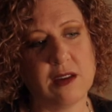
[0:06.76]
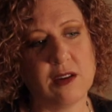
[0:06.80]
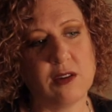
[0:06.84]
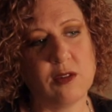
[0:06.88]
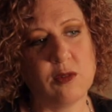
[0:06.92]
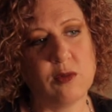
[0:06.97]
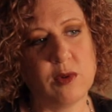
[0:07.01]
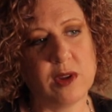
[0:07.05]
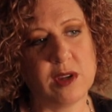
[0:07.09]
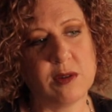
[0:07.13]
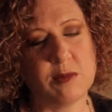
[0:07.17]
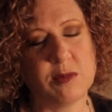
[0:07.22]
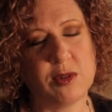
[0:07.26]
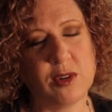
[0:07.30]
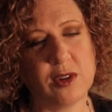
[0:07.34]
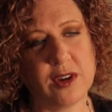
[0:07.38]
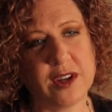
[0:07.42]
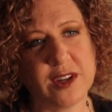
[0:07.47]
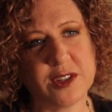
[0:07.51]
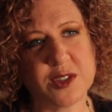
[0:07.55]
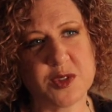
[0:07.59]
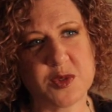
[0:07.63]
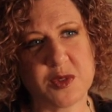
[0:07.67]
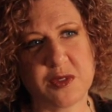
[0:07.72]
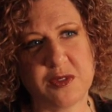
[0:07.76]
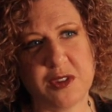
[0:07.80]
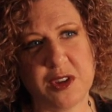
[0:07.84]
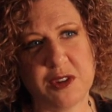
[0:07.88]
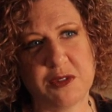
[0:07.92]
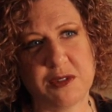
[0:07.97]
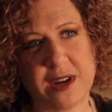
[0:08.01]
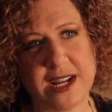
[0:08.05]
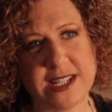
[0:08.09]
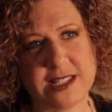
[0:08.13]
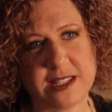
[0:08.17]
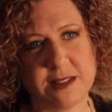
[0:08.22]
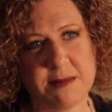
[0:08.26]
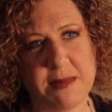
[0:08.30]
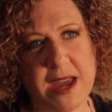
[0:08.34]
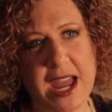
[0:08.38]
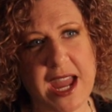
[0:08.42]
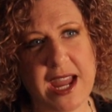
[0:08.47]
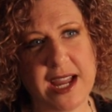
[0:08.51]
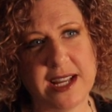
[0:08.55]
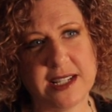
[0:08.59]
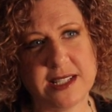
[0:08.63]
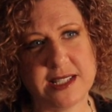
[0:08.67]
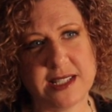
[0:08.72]
When employers review
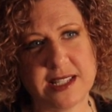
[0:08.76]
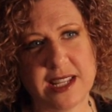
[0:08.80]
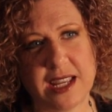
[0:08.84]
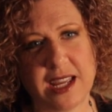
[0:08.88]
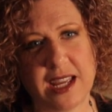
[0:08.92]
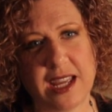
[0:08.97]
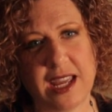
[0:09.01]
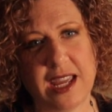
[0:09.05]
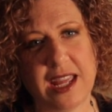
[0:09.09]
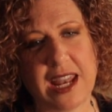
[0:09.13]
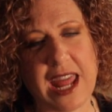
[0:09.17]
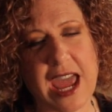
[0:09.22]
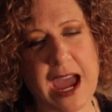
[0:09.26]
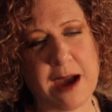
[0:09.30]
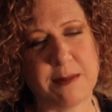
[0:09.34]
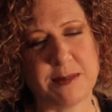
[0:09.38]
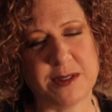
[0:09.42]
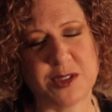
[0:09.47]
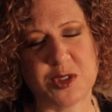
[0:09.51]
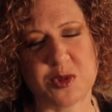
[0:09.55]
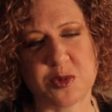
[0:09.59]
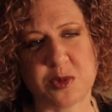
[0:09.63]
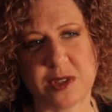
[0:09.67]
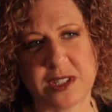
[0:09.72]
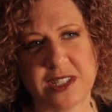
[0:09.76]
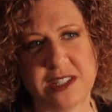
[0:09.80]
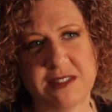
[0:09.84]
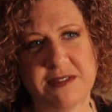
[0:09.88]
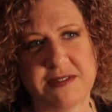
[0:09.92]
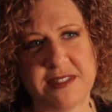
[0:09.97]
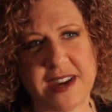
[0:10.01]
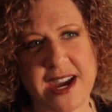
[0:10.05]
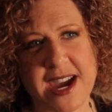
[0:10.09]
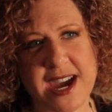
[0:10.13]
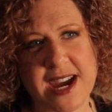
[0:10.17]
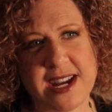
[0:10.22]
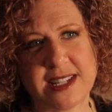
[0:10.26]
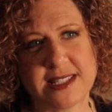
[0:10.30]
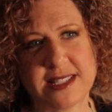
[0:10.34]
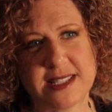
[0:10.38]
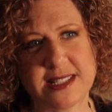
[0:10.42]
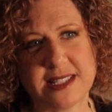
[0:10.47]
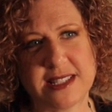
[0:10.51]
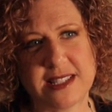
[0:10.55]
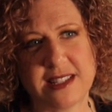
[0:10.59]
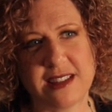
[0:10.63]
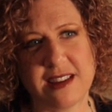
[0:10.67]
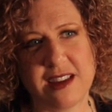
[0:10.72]
resumes, it happens really
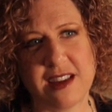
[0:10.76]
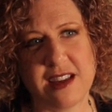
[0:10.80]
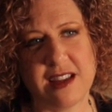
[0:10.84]
fast.